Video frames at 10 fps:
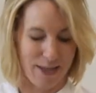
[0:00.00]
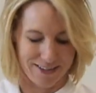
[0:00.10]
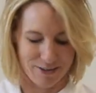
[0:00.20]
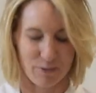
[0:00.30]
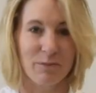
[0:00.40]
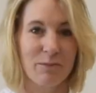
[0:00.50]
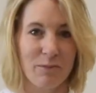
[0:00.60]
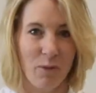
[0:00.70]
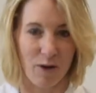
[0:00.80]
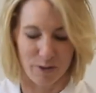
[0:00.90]
Back to
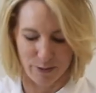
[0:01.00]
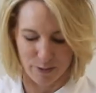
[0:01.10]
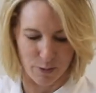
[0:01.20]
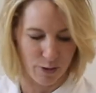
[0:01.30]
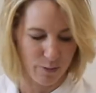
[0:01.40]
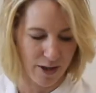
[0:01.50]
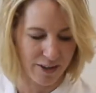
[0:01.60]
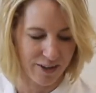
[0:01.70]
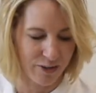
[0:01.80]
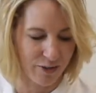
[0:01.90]
water being a polar
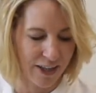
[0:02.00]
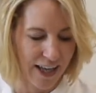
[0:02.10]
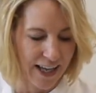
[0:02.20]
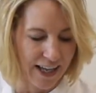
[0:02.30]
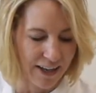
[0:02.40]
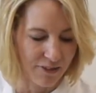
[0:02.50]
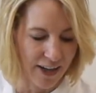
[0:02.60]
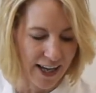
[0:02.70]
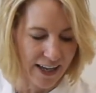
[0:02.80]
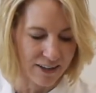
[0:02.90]
molecule. If
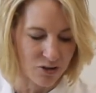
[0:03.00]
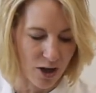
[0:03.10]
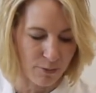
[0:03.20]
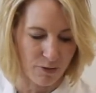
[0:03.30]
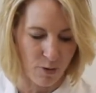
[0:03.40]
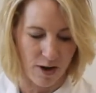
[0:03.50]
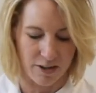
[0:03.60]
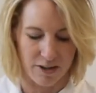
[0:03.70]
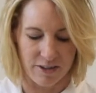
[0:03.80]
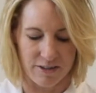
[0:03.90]
I add a drop of
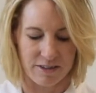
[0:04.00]
water,